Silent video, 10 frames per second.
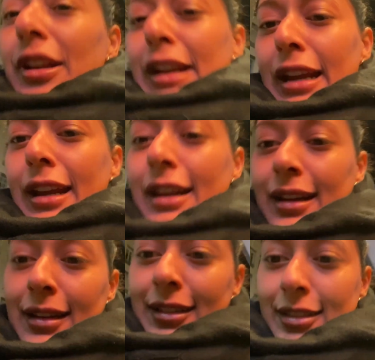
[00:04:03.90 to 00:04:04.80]

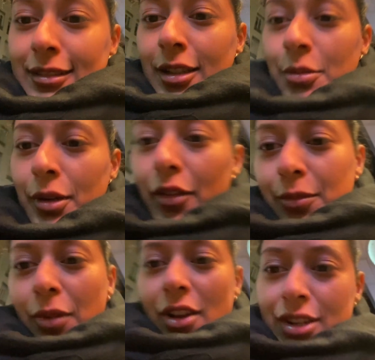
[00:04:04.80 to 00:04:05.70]
knitting and what other
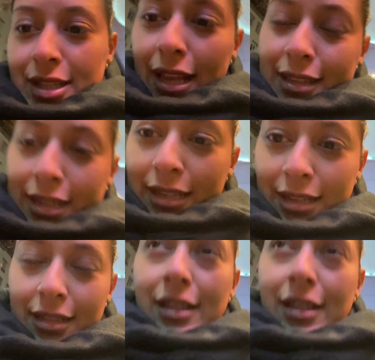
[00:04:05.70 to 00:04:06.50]
projects they did.